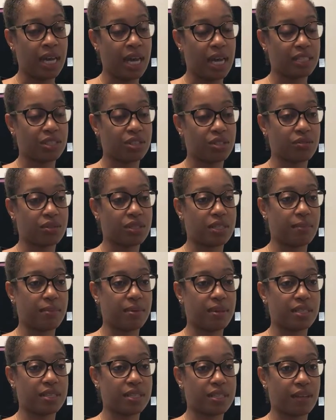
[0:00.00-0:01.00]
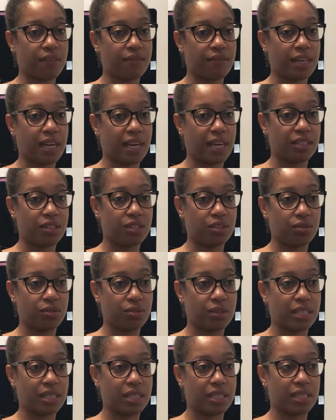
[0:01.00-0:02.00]
And so some of the stuff that I do
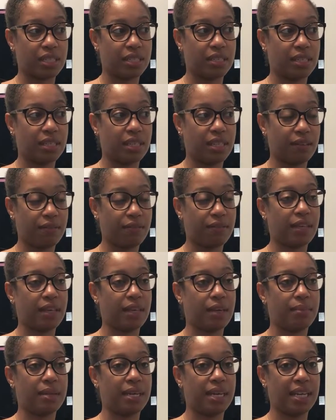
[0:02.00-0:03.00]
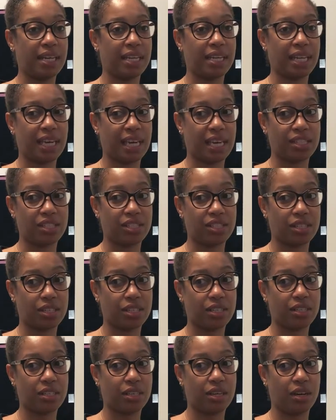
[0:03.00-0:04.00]
can give them an
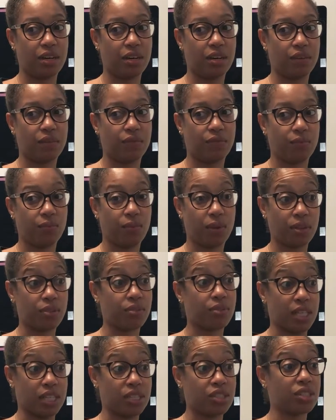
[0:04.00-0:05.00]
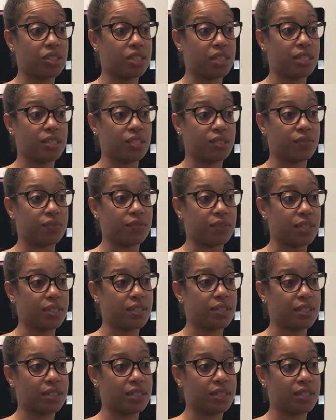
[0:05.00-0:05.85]
indication of whether they should interfere.